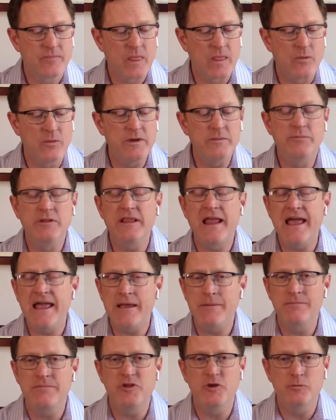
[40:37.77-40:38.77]
You
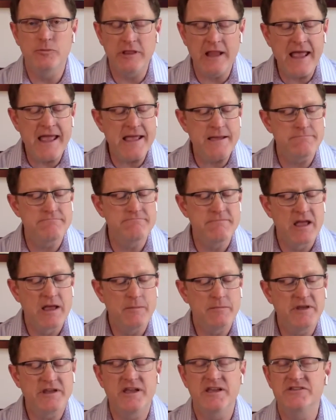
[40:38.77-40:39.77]
blame
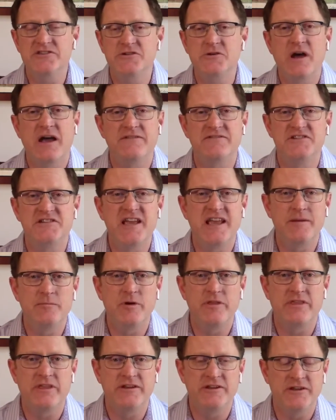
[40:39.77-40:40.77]
because you have shame
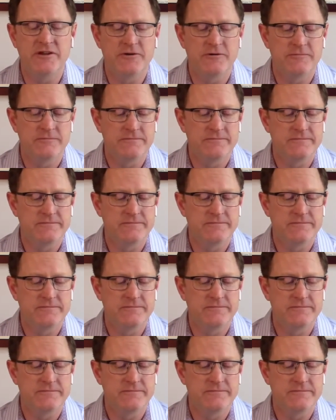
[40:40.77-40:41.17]
within you.